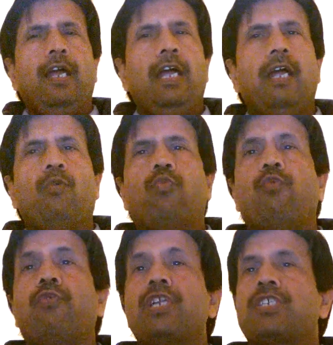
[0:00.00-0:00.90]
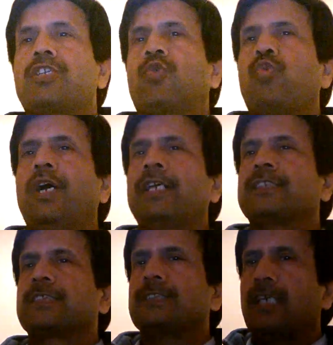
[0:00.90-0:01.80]
uh, which
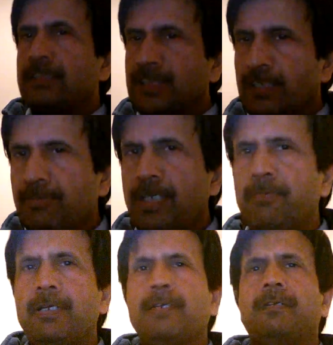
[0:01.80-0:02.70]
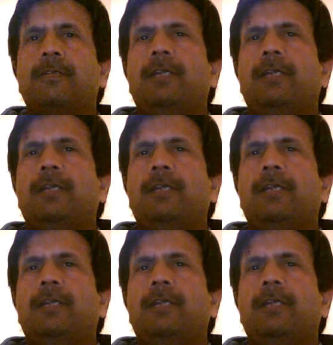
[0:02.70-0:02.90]
requires urgent treatment,